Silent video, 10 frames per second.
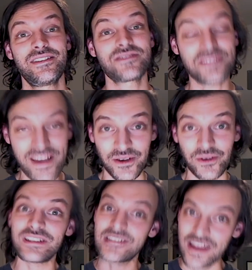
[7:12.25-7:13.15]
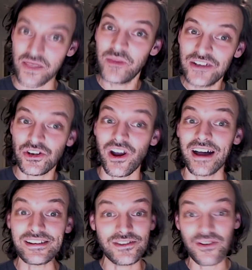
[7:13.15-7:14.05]
So instead of the
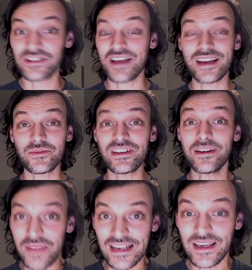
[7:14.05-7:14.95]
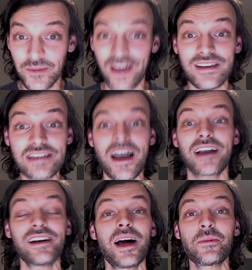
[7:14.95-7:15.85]
Patreon, you can sign up via
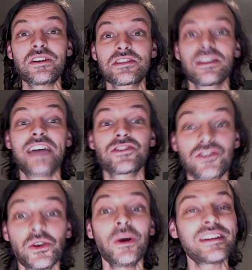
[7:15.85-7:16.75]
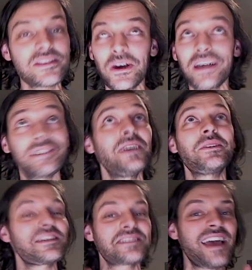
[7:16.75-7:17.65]
MediaMonarchy.com slash join as well. No, it
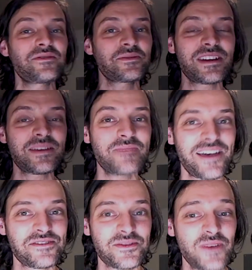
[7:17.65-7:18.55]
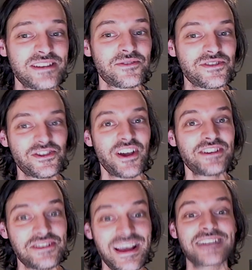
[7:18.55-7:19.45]
doesn't have as many bells and whistles
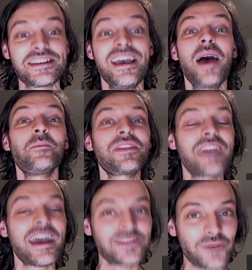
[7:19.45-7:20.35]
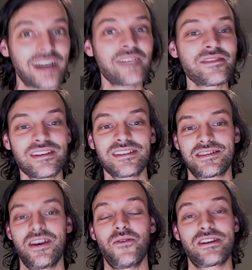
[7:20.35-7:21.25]
just yet, but that's where everything is
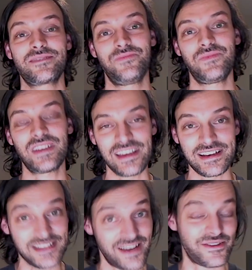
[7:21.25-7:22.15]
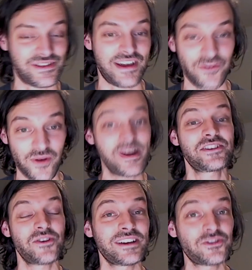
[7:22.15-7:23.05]
going. Again, as I always like to remind
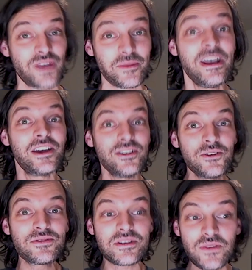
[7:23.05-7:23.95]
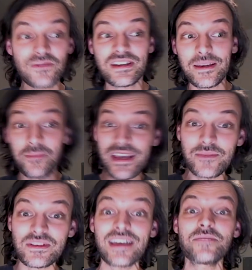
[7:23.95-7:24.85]
you, I stream news, music,
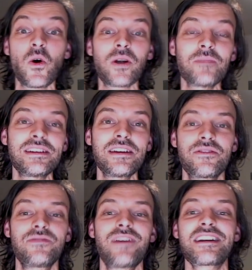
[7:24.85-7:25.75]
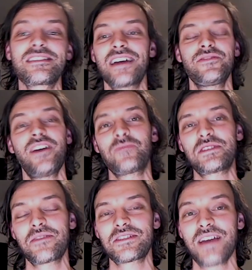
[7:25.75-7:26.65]
memes, and more Monday through Friday, 9 to 5
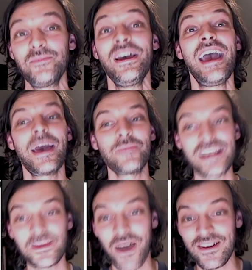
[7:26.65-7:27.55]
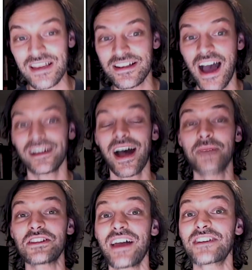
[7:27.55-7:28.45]
Pacific time at MediaMonarchy.com
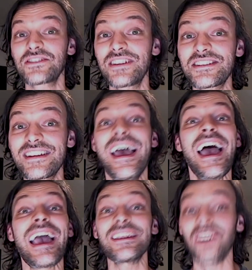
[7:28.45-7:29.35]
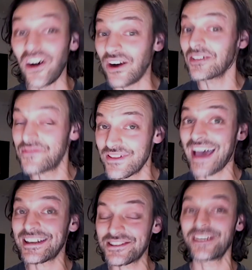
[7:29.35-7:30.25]
slash listen. And all of
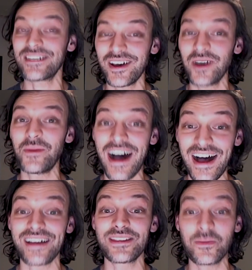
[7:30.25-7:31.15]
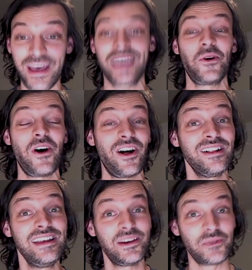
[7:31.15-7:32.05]
that is going to go behind the paywall
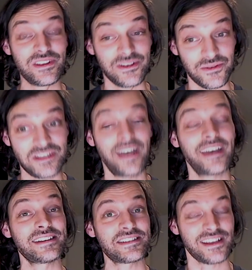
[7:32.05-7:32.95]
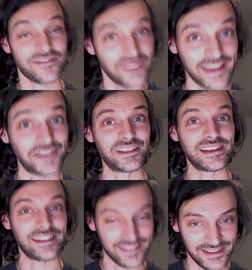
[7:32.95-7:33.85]
when the new site is unveiled
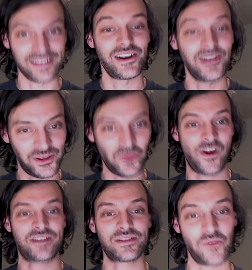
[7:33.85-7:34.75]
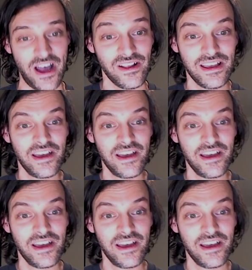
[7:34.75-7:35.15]
and it all works well.